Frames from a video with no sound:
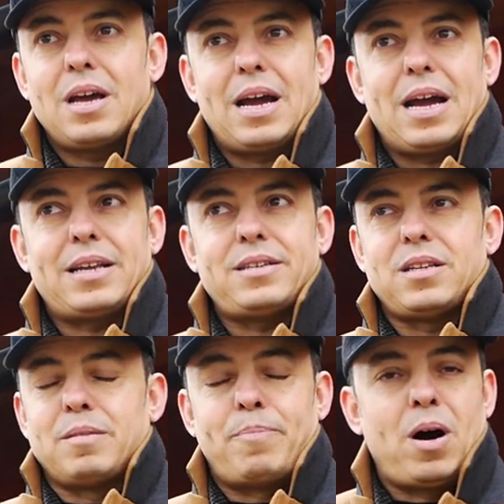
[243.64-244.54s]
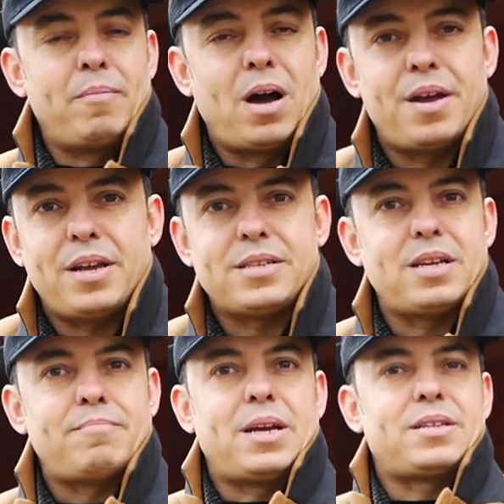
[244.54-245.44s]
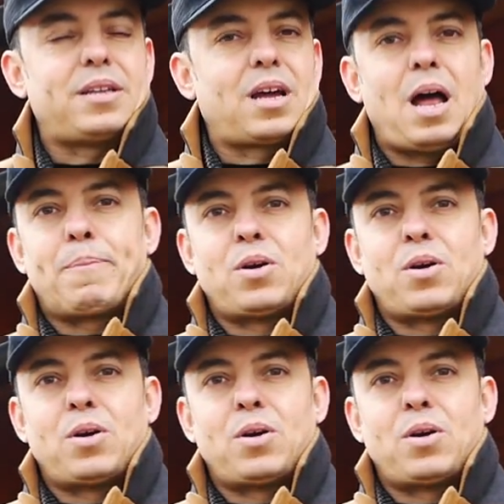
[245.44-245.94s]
and the bottom line is, it means the club